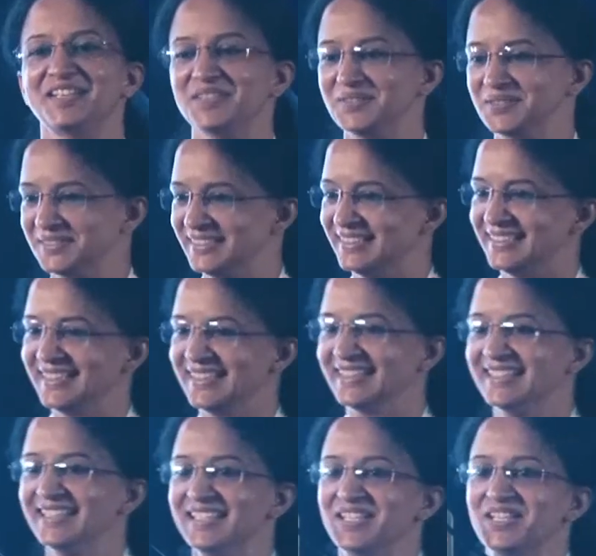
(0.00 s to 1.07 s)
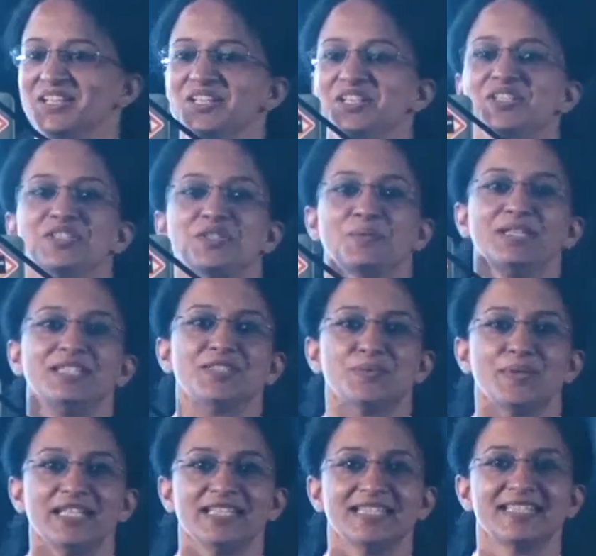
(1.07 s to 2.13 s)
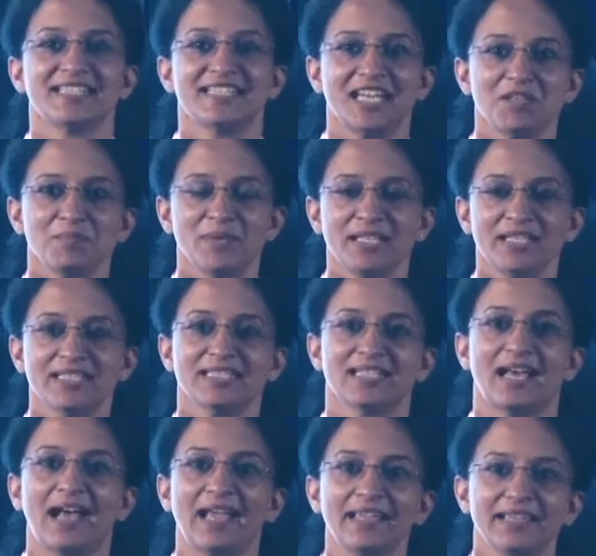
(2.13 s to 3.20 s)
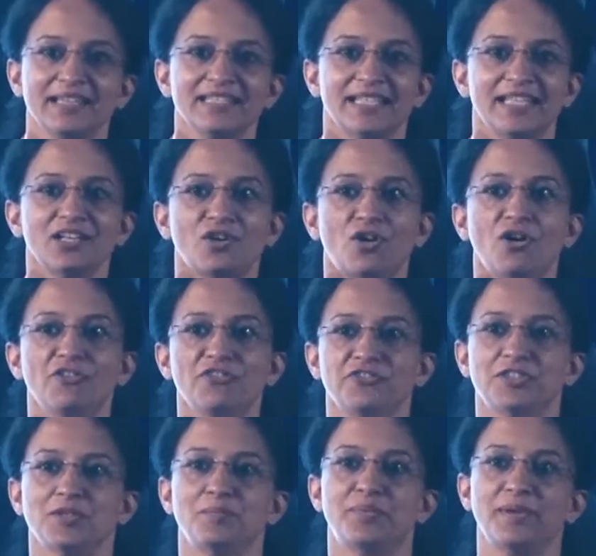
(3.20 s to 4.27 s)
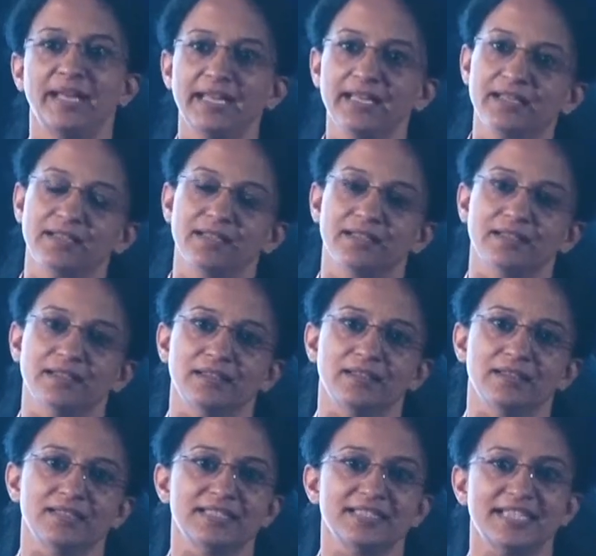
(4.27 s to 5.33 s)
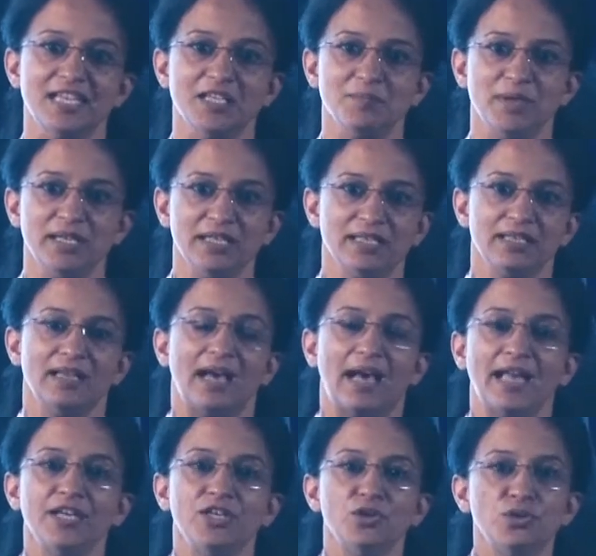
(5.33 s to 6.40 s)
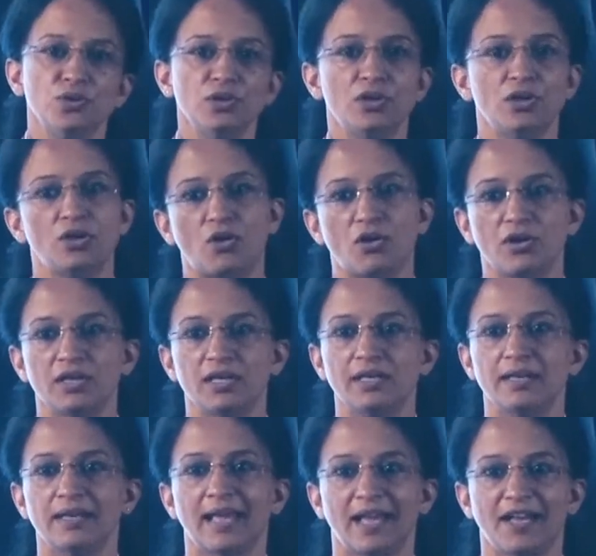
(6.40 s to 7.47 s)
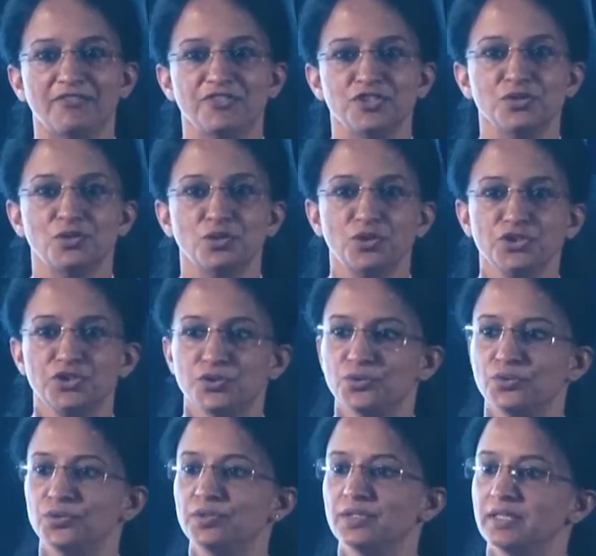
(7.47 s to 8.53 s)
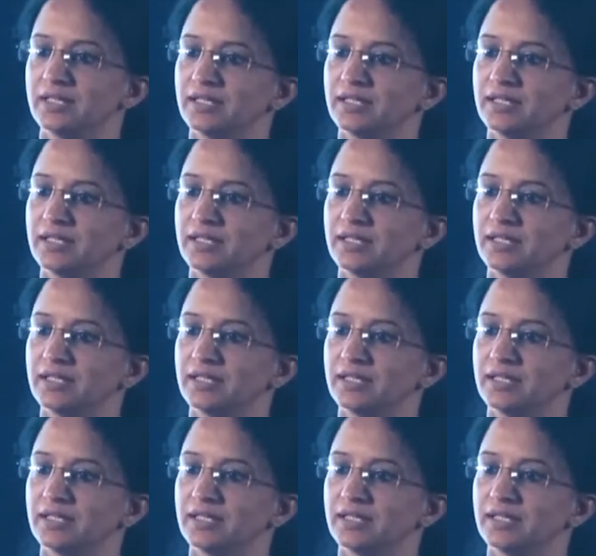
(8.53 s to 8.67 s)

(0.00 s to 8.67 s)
you. So with switch statements, I can take off the break statement. I no longer have to go through